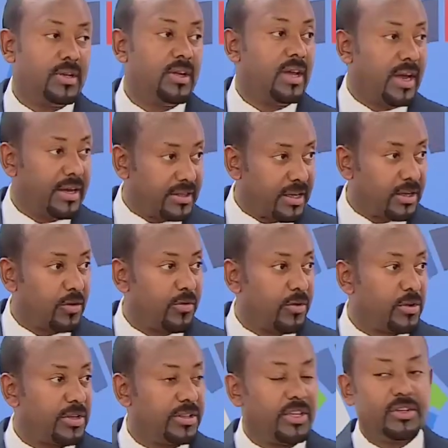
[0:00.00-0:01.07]
I thank you for your
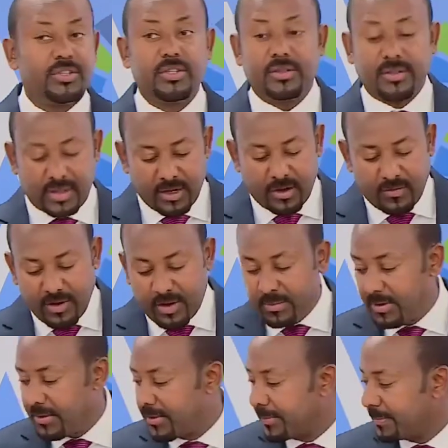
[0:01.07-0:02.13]
attention. Thank you very
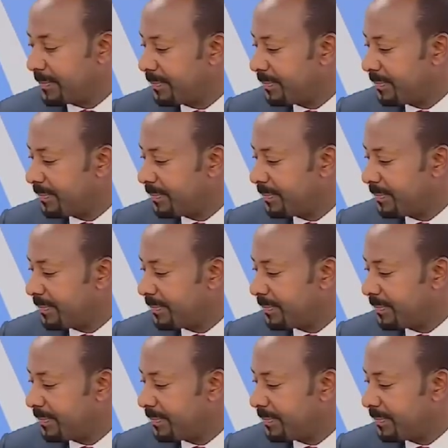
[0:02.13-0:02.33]
much.